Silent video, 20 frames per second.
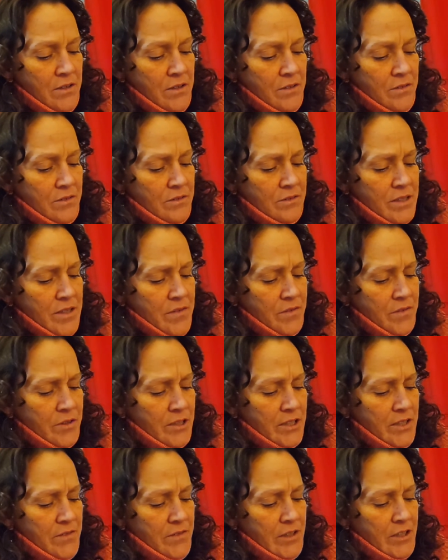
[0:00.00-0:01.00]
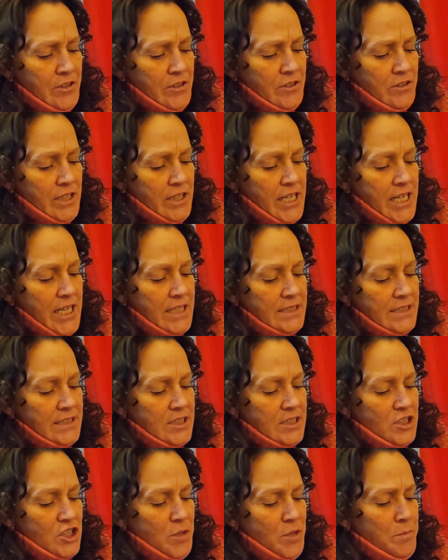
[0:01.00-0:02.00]
leaving her legs as
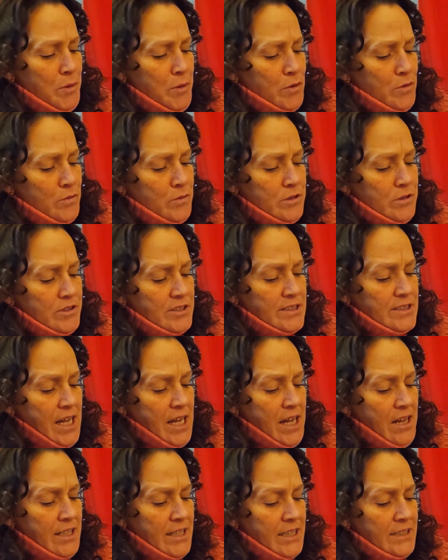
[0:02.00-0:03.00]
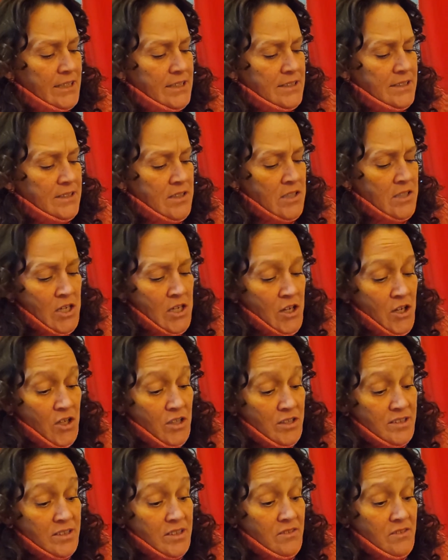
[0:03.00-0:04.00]
she put on her stockings.
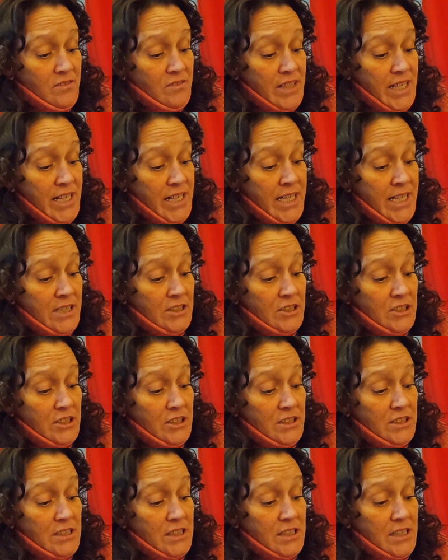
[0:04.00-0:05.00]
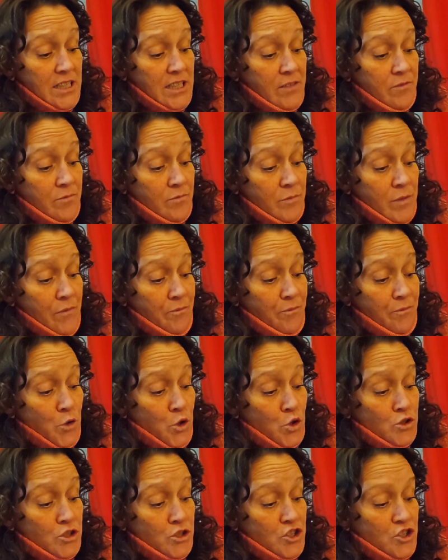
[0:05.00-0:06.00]
So now she's going to give him the
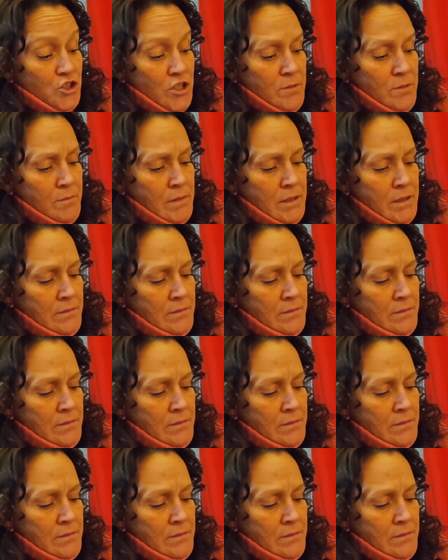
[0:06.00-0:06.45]
full treatment.